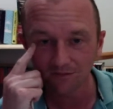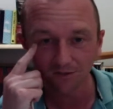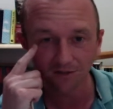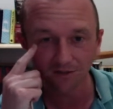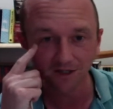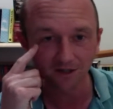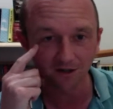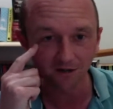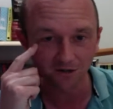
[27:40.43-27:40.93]

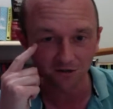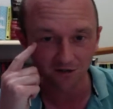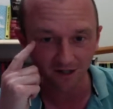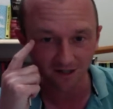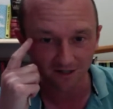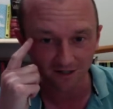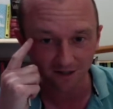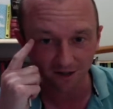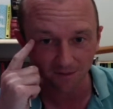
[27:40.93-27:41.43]
Completely lost
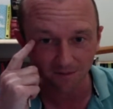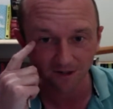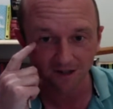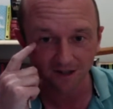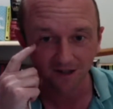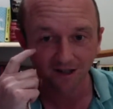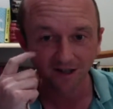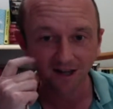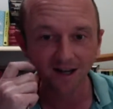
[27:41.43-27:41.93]
track of time.
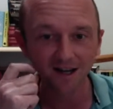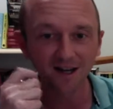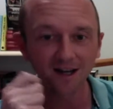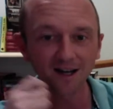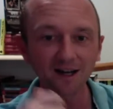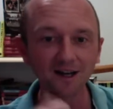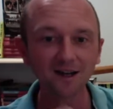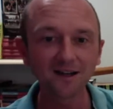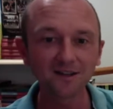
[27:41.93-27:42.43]

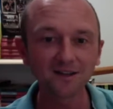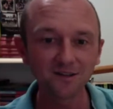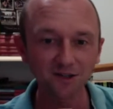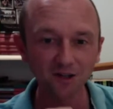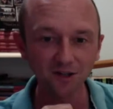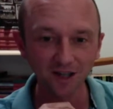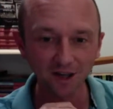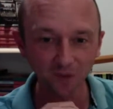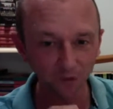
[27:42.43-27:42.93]

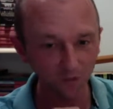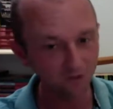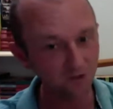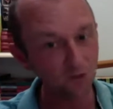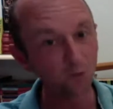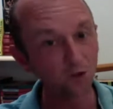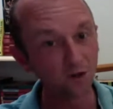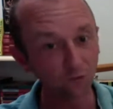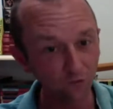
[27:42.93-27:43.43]
So yeah,
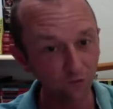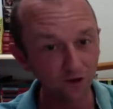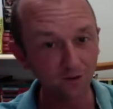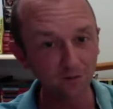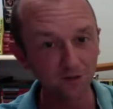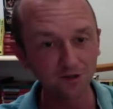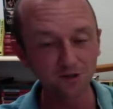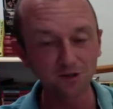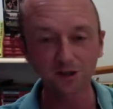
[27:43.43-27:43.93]
obviously we're
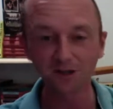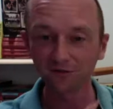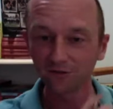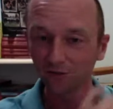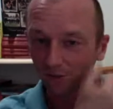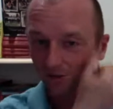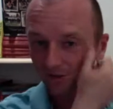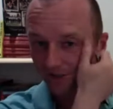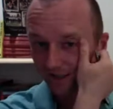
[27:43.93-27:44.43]
very much looking
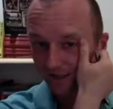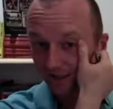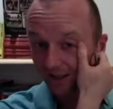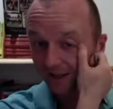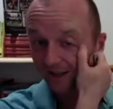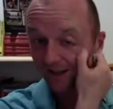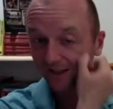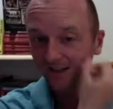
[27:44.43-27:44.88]
forward to that.